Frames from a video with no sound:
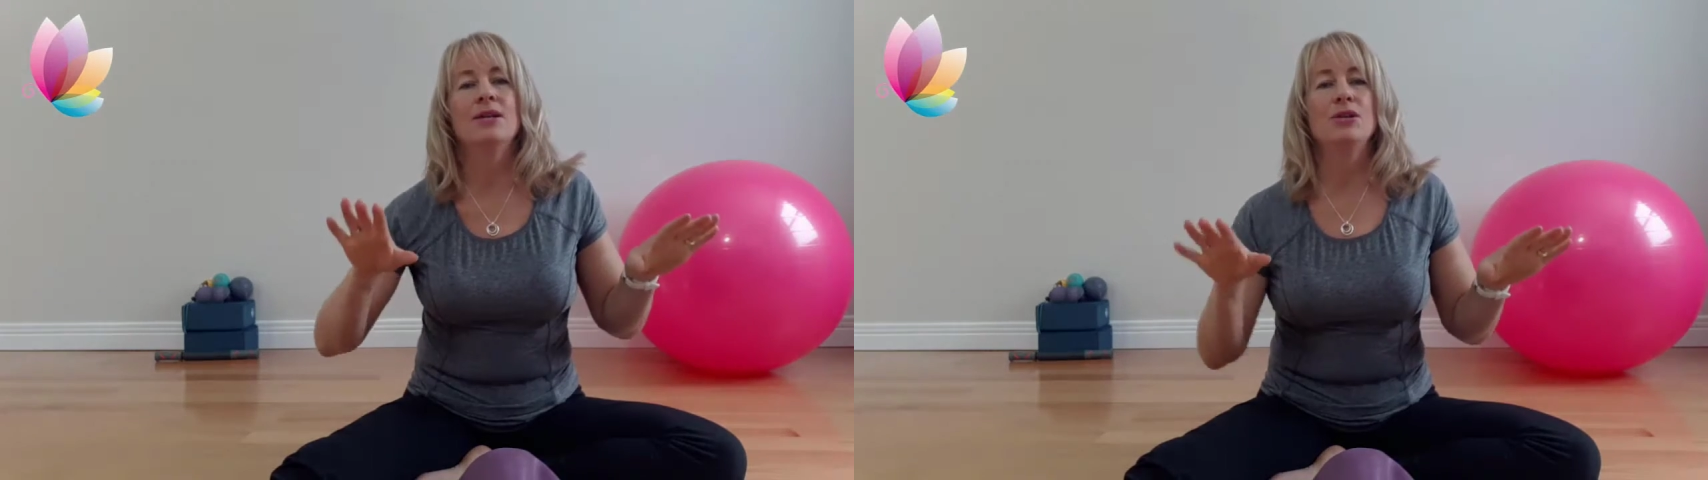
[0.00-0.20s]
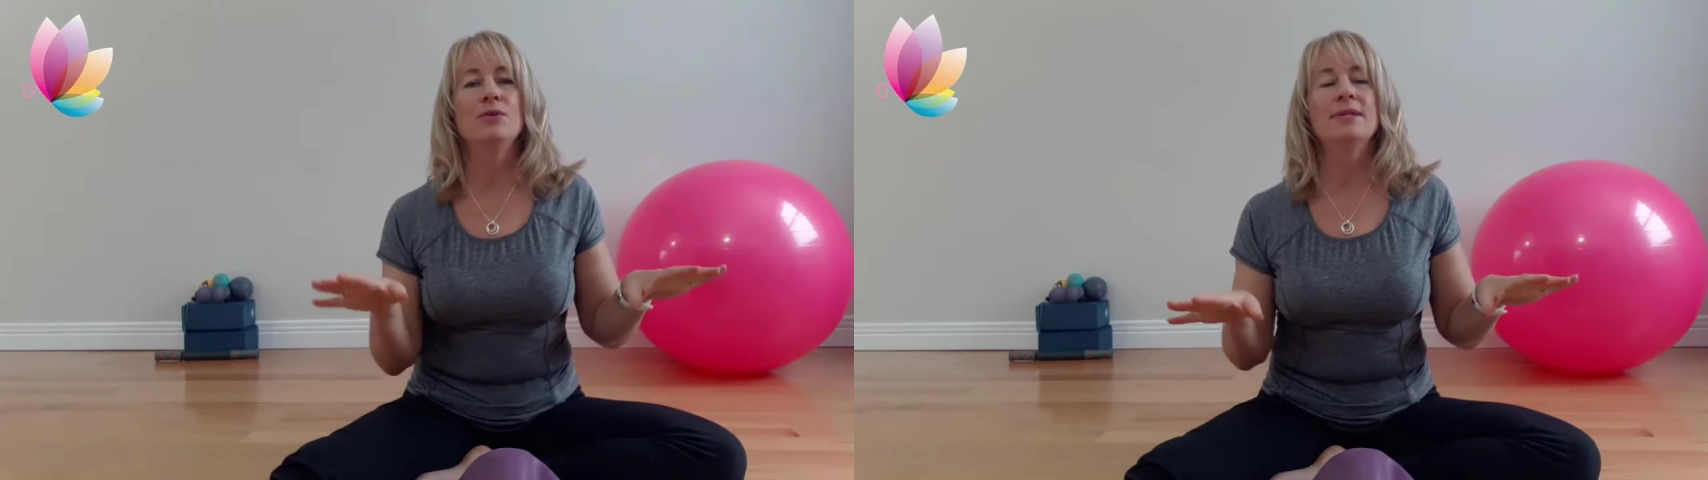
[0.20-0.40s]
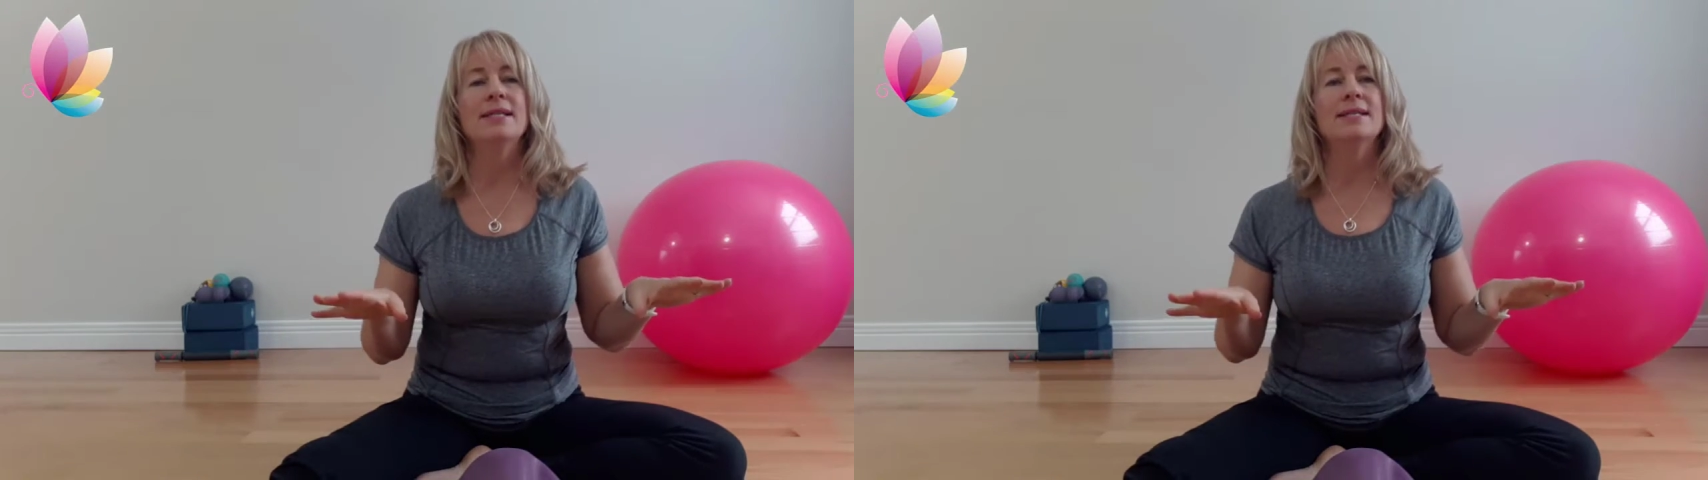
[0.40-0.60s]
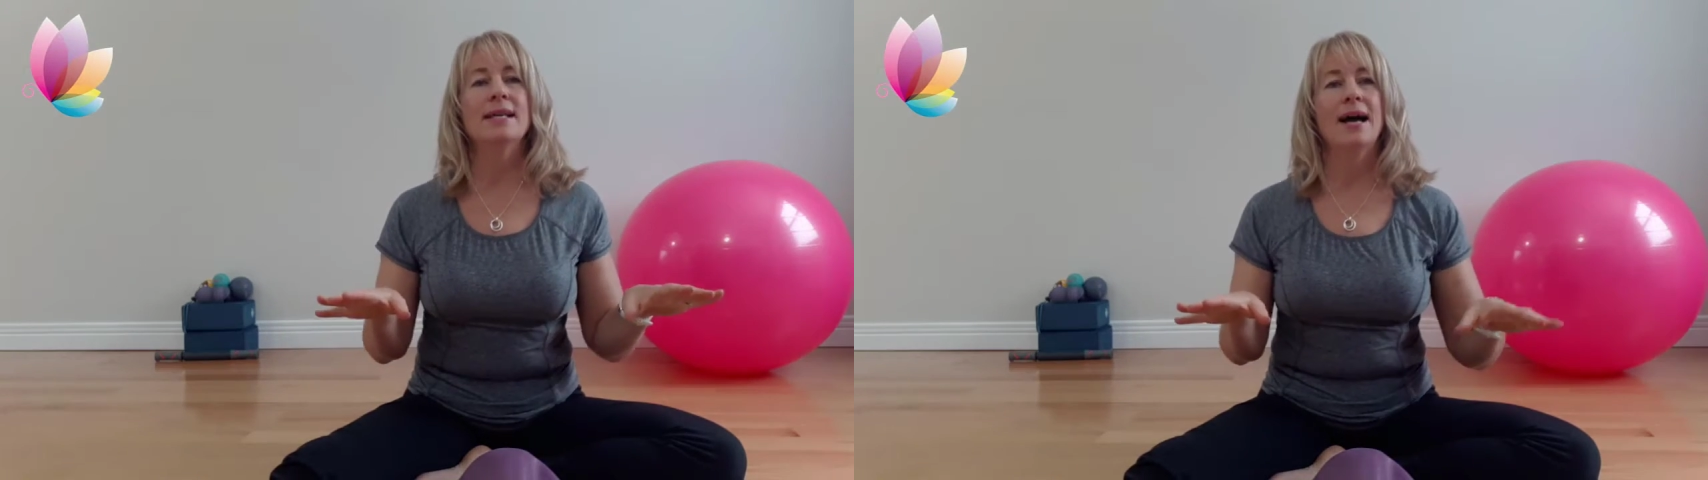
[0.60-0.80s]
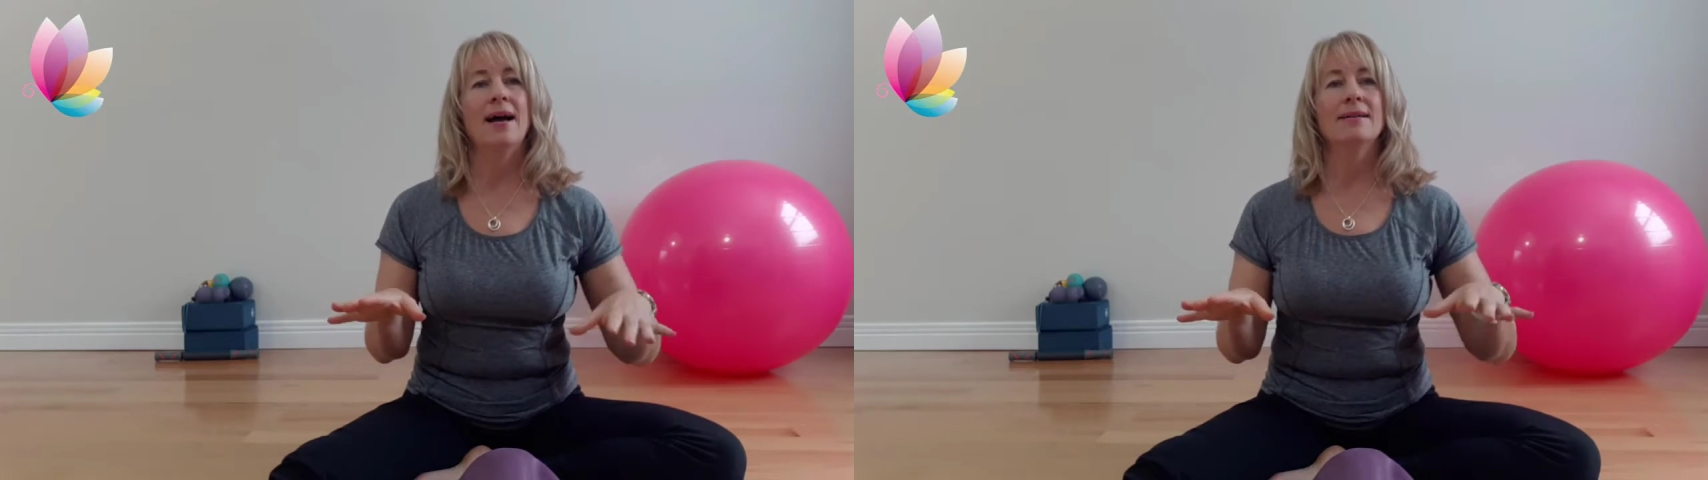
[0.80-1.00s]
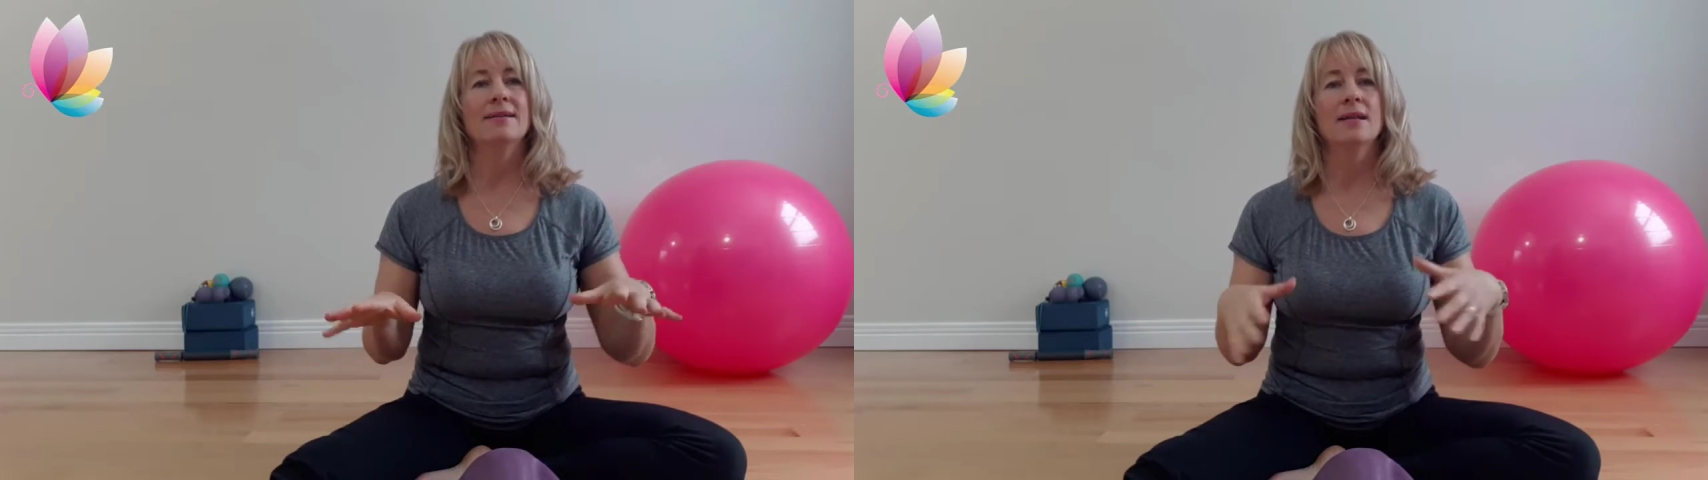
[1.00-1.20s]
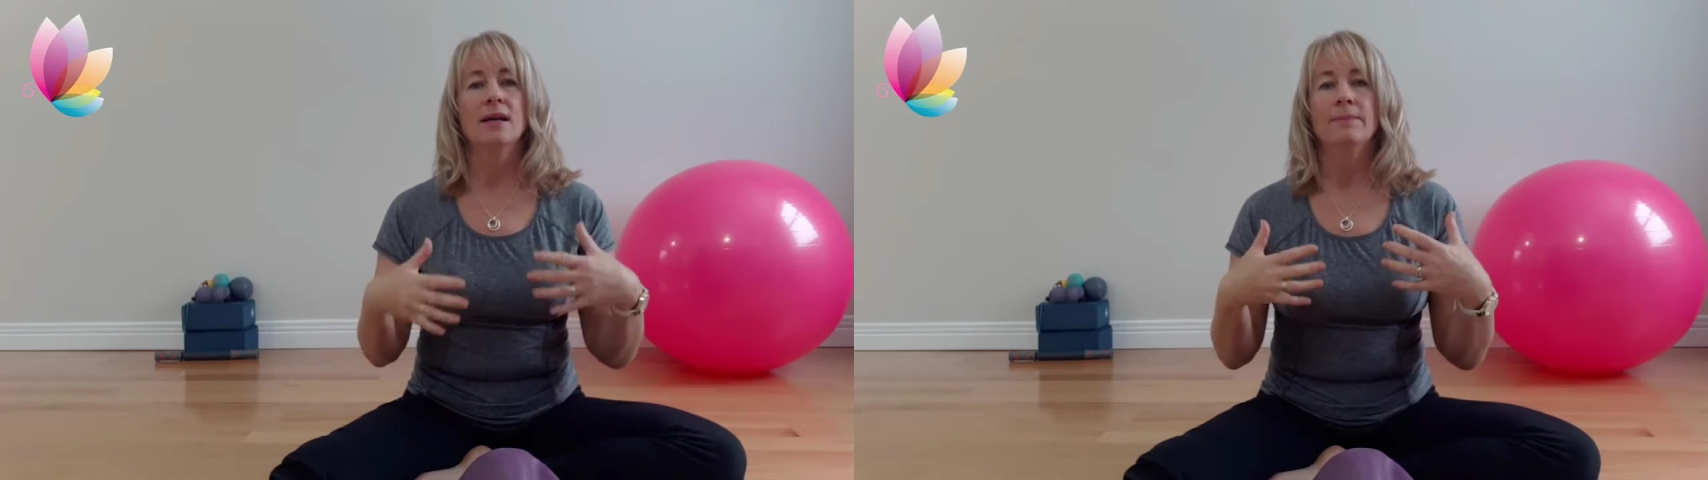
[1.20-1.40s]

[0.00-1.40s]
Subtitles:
and use this as